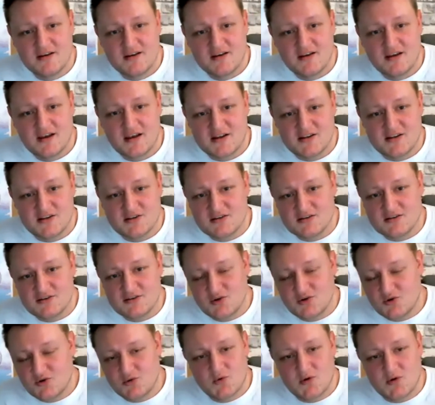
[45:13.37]
and
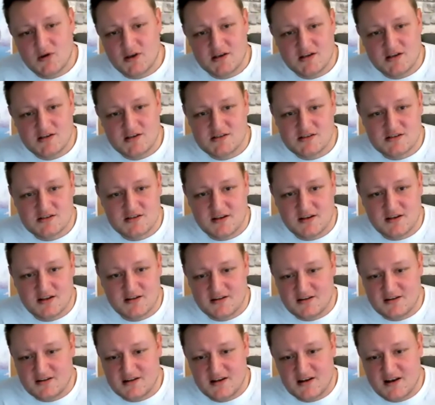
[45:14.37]
you're the worst,
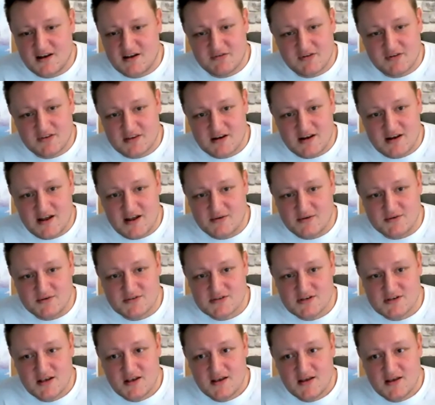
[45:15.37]
and and everything
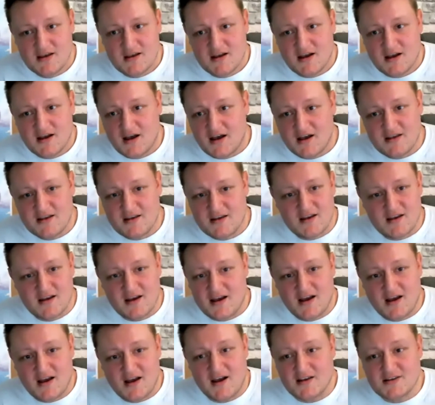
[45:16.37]
else." I
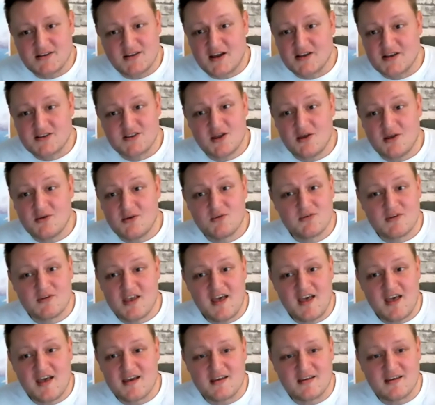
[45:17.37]
I, I don't
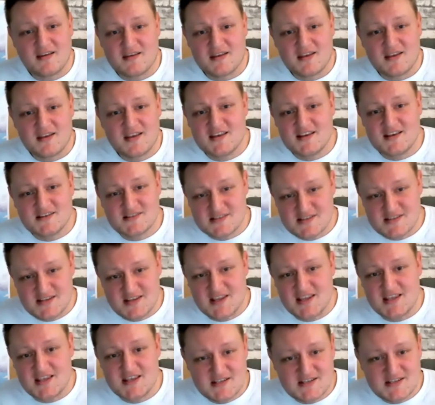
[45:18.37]
care. He is
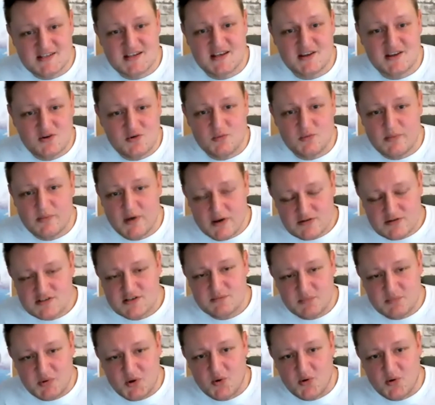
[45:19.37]
the single most
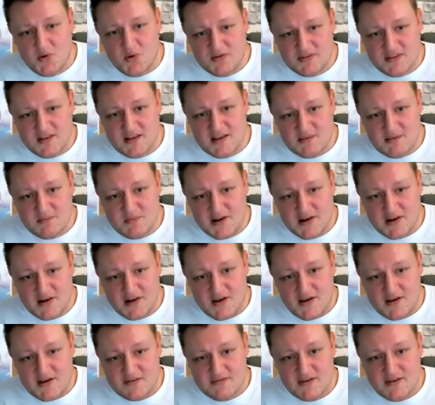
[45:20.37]
important thing in my
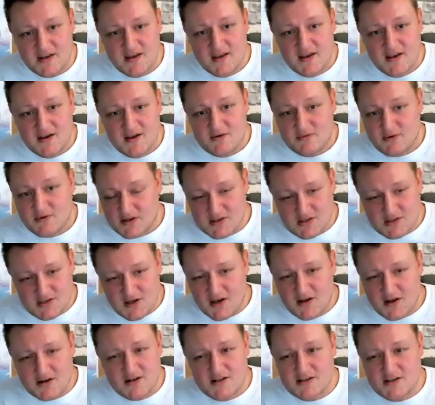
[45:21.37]
life.
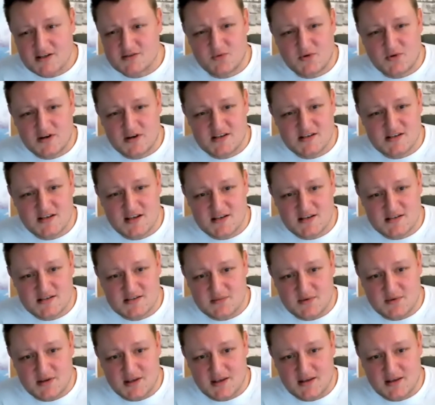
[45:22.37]
Regardless of what he says
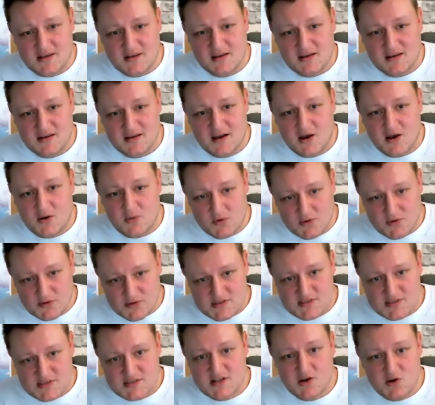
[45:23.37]
to me, I will
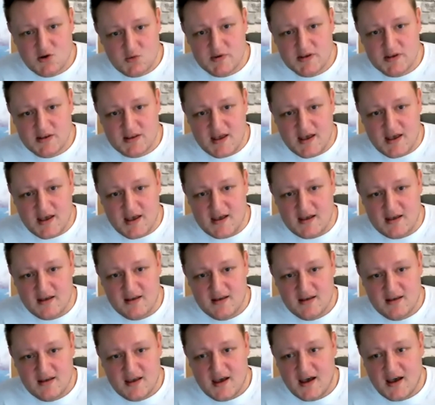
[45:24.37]
still be there.
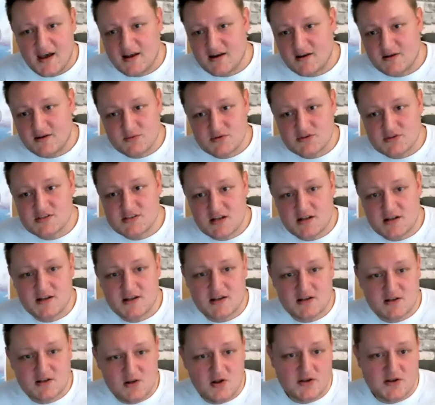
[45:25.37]
And I will still
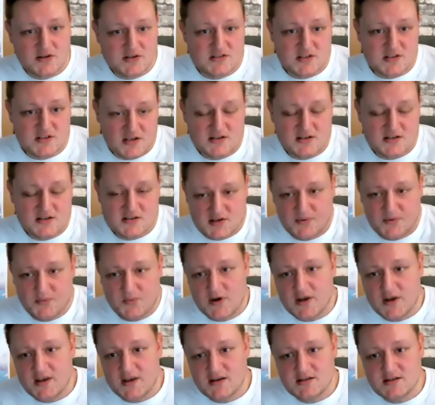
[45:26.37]
acknowledge that in
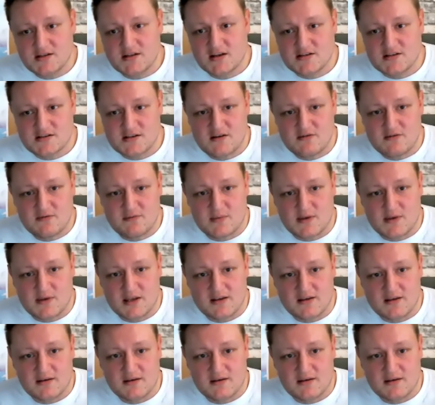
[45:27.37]
some way he does love me.